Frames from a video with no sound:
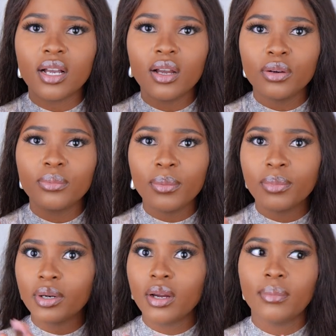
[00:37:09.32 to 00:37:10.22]
I can't
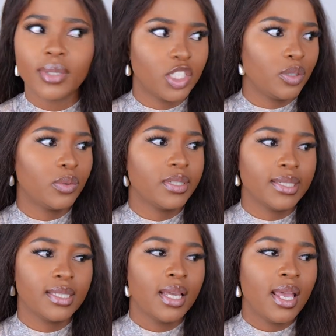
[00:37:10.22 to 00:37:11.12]
remember how much it
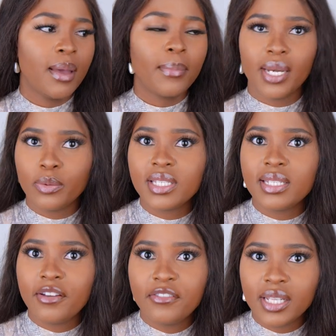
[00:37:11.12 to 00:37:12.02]
was, but it was
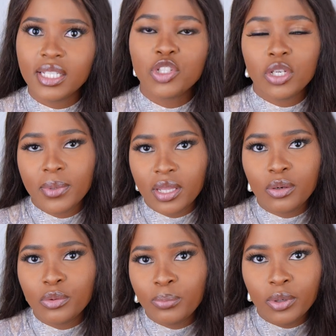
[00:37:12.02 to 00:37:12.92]
definitely cheaper
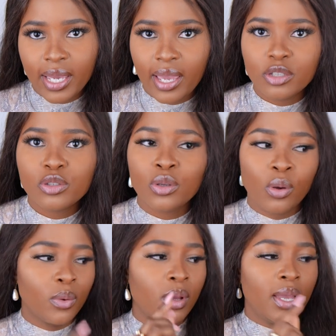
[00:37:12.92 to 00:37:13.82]
than Oud Bouquet,
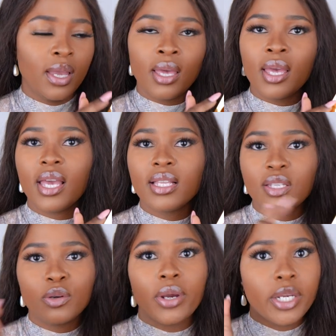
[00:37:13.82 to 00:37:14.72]
so
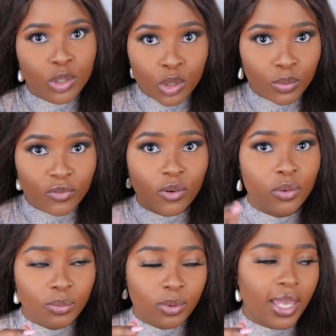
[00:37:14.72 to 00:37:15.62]
it's a great dupe for
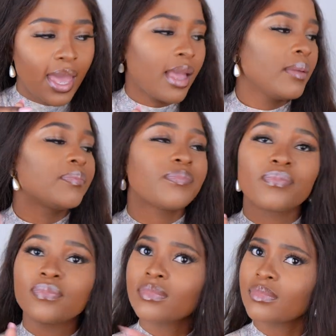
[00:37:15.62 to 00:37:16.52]
Oud Bouquet.
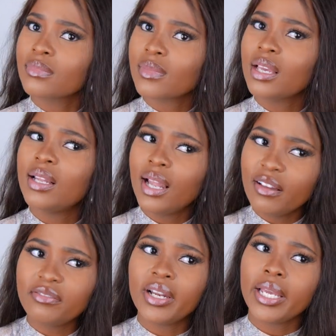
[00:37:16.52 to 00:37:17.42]

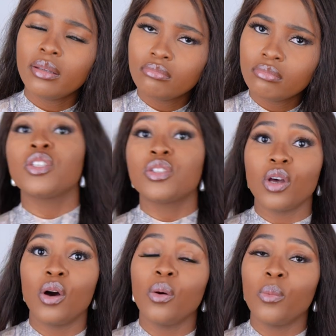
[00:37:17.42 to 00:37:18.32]
Lovely.
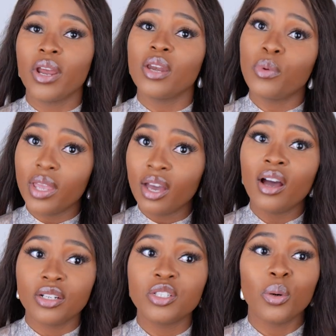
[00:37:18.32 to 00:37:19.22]
So when we
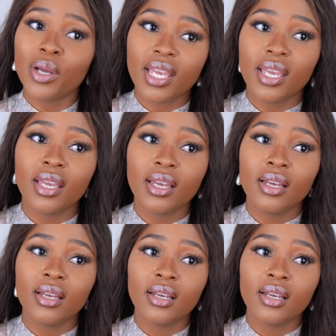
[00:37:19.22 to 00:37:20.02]
are talking